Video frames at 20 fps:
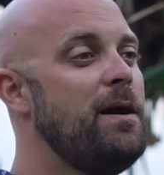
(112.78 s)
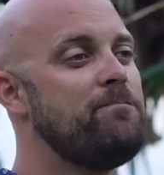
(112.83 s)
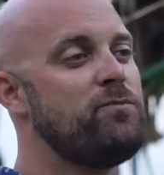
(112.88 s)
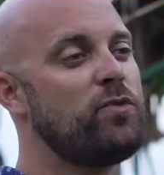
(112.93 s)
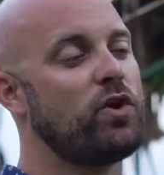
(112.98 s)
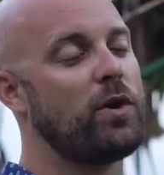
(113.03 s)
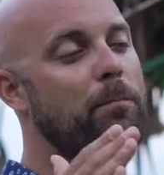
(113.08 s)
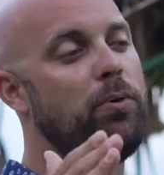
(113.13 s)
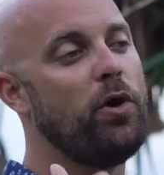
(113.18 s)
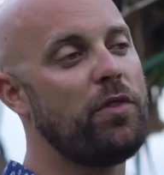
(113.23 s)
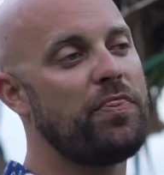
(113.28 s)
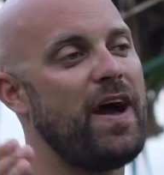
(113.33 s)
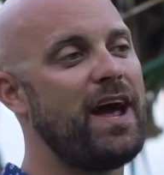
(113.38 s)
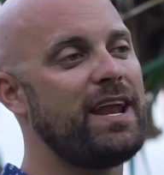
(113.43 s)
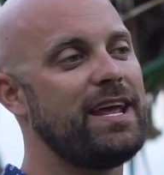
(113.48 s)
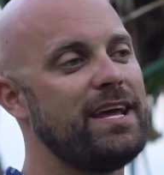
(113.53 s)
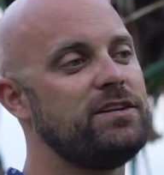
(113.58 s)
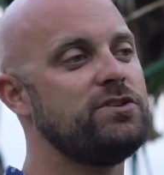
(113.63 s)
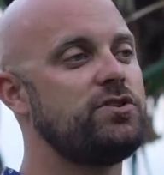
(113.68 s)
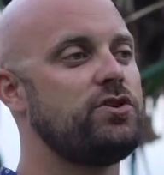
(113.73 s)
you're going to put
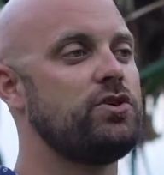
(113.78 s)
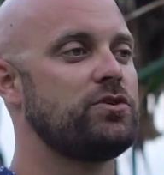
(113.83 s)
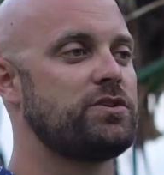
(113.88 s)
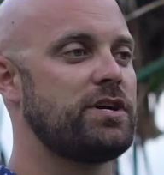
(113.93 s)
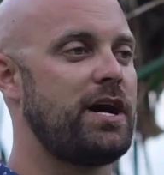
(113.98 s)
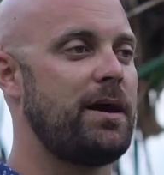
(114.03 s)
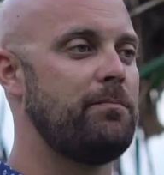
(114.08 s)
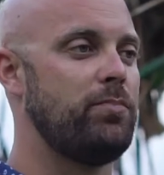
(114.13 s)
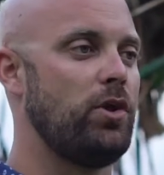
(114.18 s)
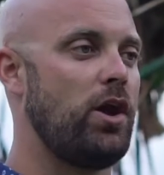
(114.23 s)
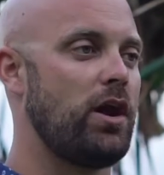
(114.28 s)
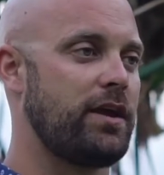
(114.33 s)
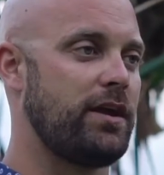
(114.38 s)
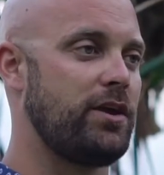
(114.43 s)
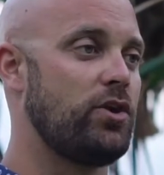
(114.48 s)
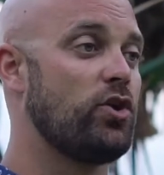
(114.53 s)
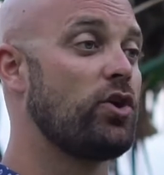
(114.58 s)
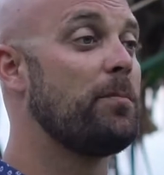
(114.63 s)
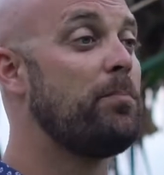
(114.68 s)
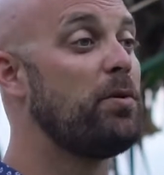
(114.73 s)
that into your time blocking.
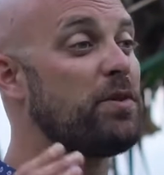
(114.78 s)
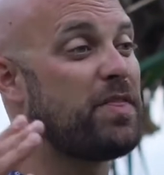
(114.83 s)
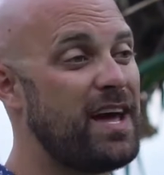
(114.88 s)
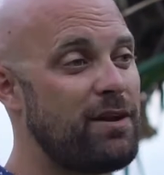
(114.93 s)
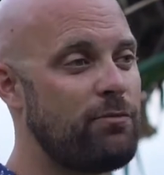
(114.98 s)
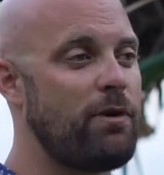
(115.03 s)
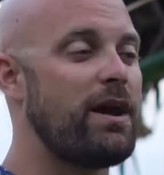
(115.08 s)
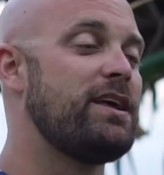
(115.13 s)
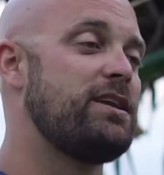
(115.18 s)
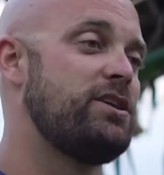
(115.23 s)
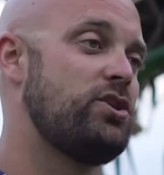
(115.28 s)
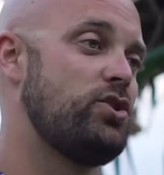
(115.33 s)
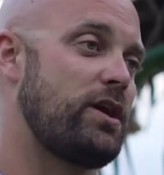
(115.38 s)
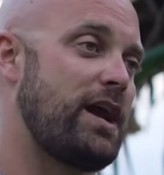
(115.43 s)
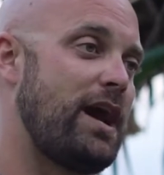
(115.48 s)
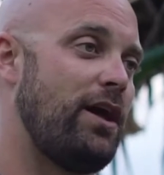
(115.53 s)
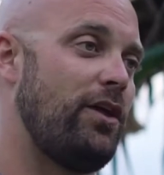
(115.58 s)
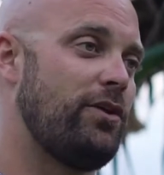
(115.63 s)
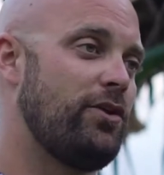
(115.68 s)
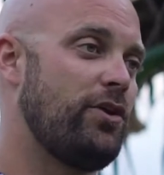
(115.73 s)
You're going to put that right into your
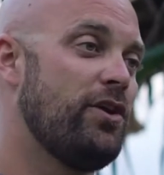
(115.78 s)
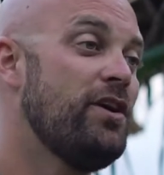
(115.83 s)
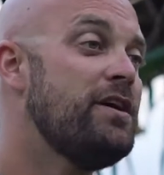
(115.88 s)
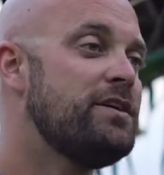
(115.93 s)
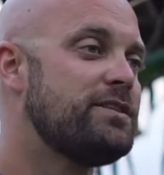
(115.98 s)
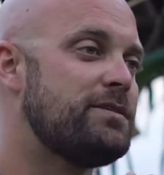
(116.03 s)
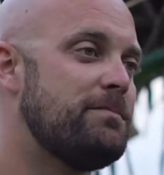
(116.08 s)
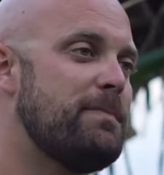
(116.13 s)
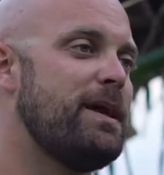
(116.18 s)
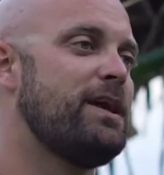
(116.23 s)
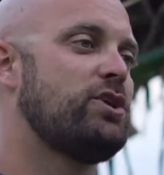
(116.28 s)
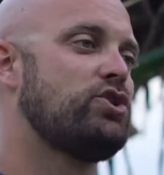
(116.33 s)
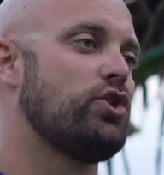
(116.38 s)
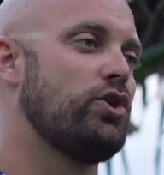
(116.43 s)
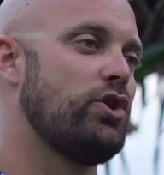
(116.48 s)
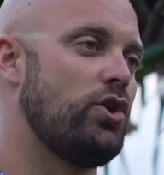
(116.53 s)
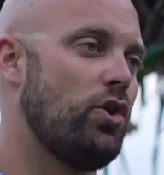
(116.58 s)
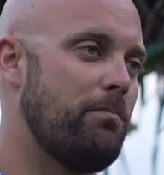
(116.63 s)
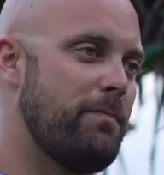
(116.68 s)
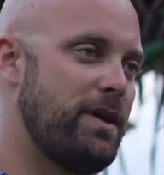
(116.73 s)
calendar to make sure
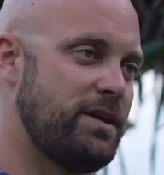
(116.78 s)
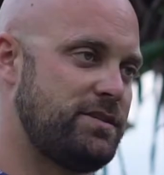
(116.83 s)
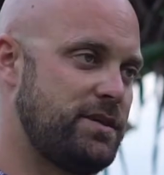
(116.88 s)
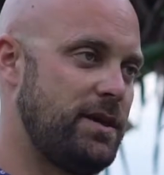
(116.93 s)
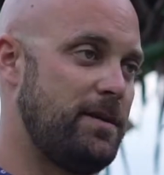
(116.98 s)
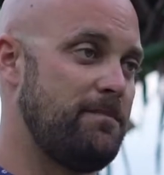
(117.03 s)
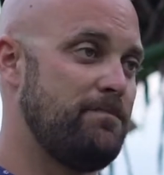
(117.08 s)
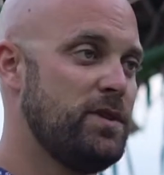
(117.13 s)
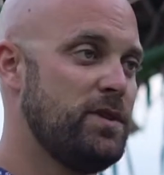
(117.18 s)
you don't miss it.